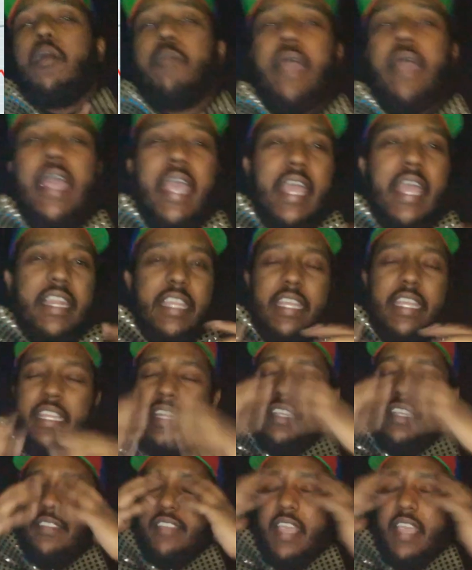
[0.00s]
up and
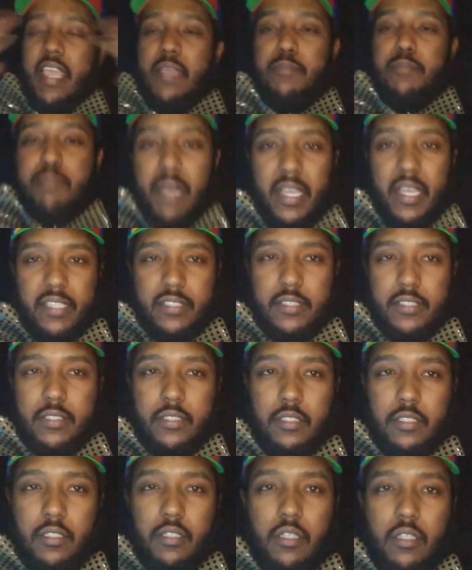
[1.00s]
it is a
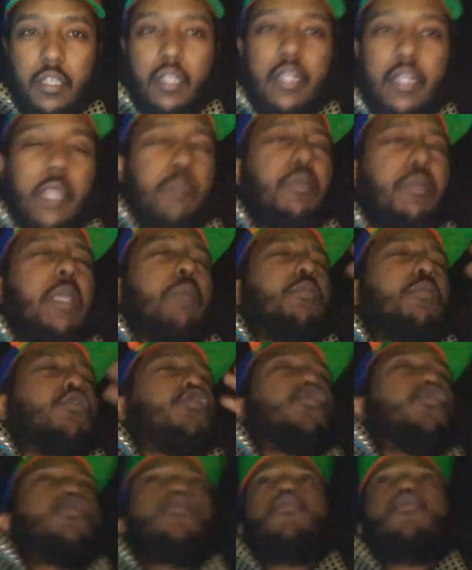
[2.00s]
mess. Like people
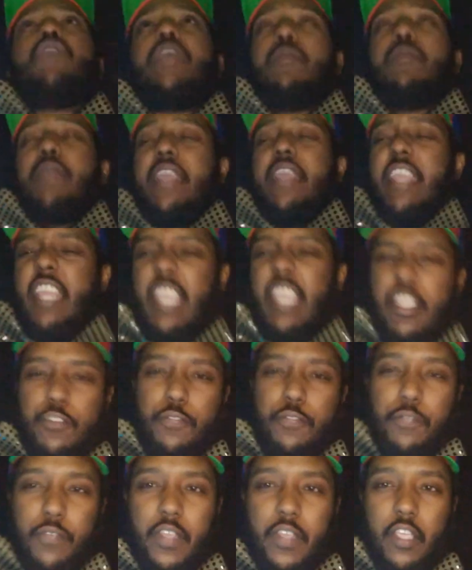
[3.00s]
screaming in
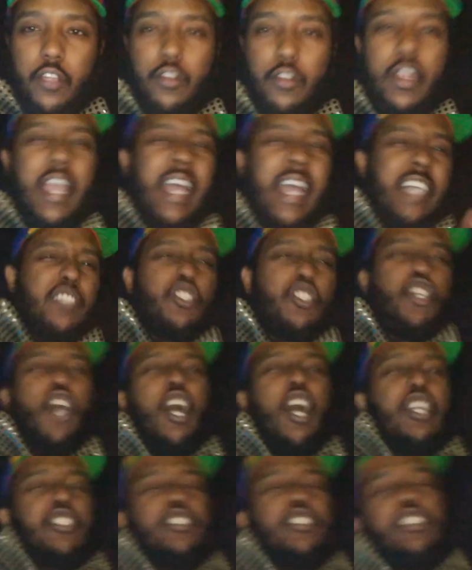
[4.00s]
fear as
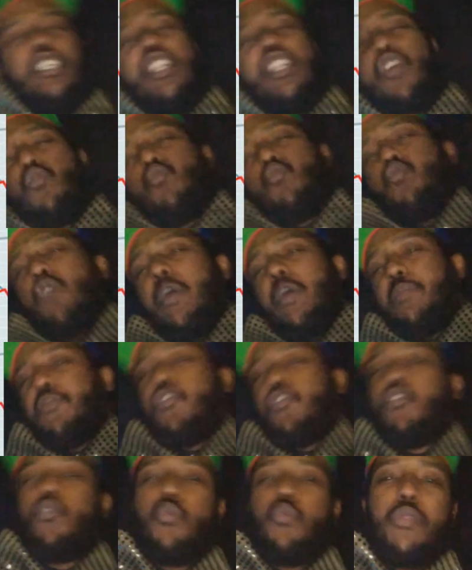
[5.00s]
Godzilla rips
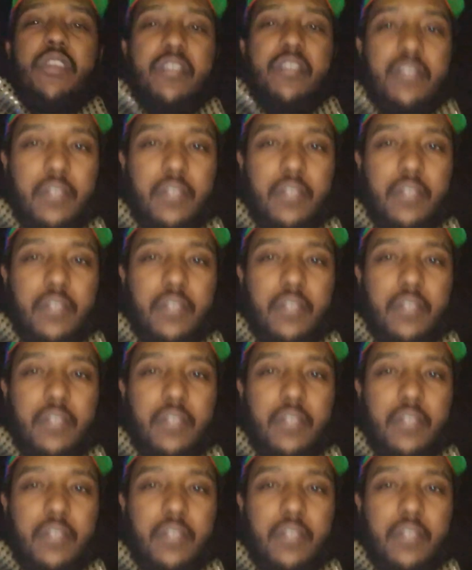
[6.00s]
through the